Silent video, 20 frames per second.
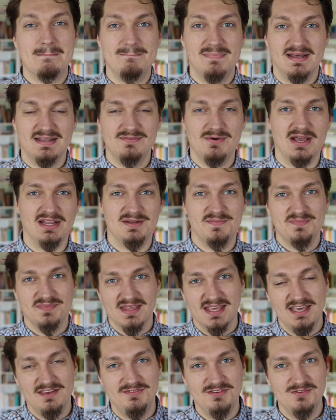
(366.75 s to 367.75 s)
But wait,
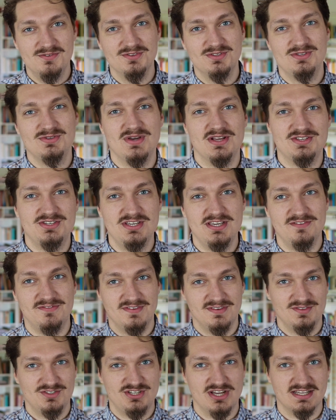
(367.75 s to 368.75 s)
if you want to
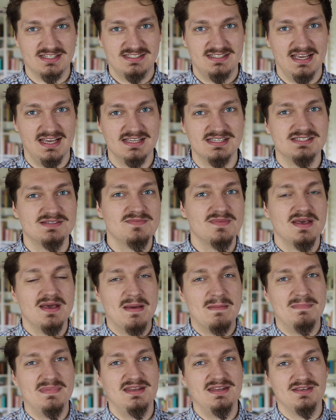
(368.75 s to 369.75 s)
achieve just this,
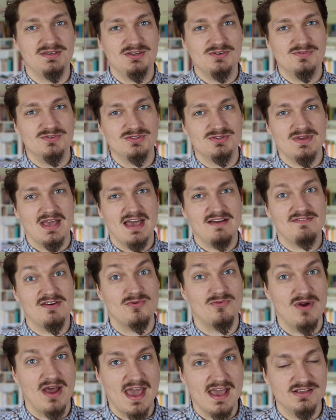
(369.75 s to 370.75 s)
meaning you want to have a
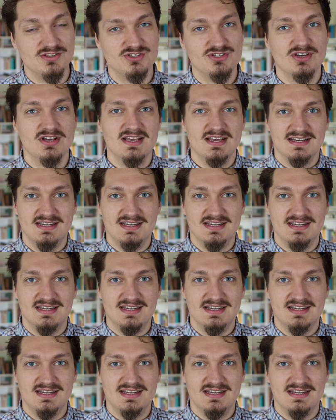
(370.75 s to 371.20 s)
range,